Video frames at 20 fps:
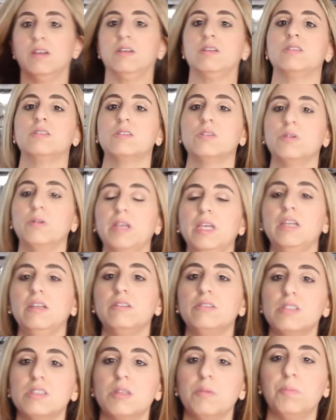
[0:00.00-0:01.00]
So
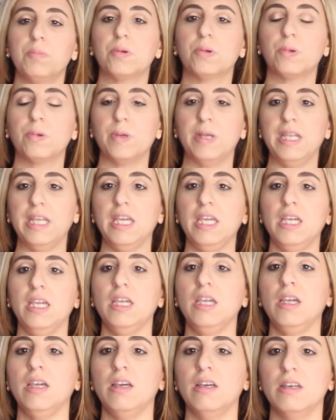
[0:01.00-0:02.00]
here's the
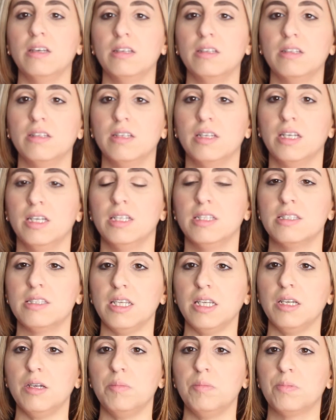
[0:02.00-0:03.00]
pretty, it's
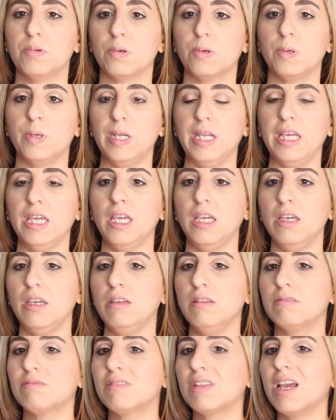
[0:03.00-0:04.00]
like a
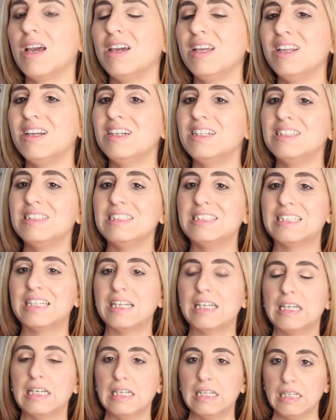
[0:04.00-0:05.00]
pretty kind of,
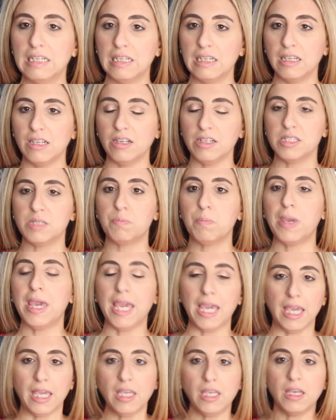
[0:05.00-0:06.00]
ah, it's
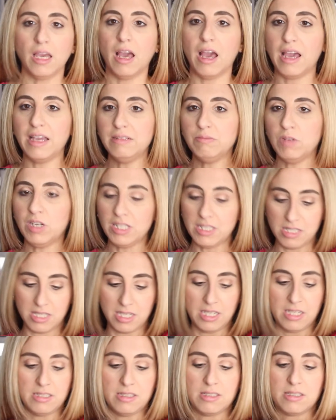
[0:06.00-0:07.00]
pink. I want to
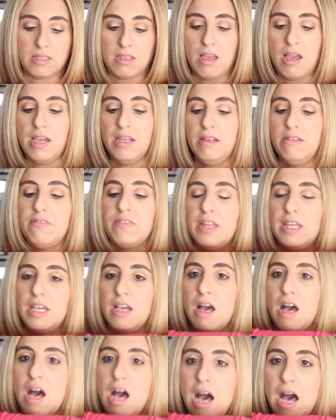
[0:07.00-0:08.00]
say it's kind of like
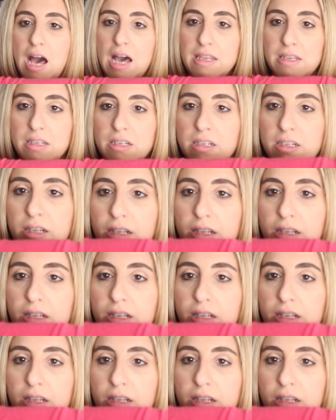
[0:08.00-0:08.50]
a hot